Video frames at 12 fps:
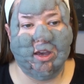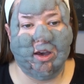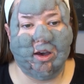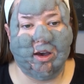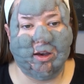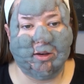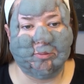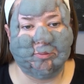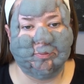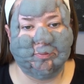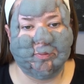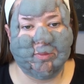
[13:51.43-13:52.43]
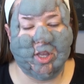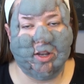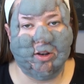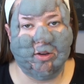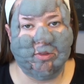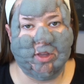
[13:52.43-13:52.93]
and
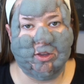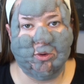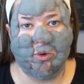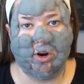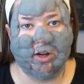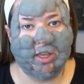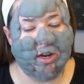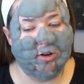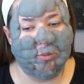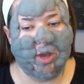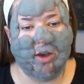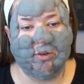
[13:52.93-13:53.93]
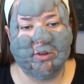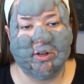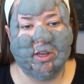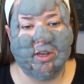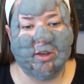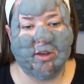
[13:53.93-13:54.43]
know that you are cared about
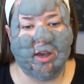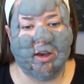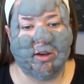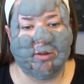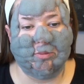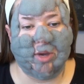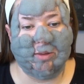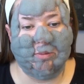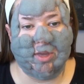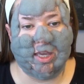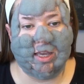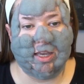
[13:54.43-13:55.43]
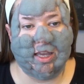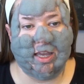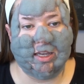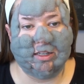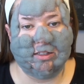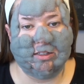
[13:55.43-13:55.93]
by me,
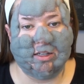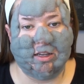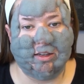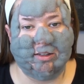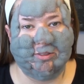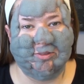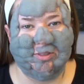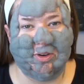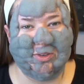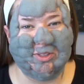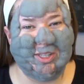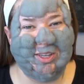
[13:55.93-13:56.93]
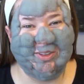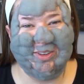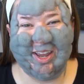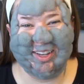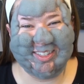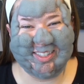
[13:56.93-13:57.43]
and I'll see you
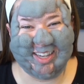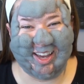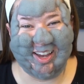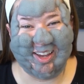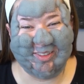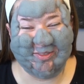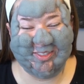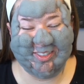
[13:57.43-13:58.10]
next time.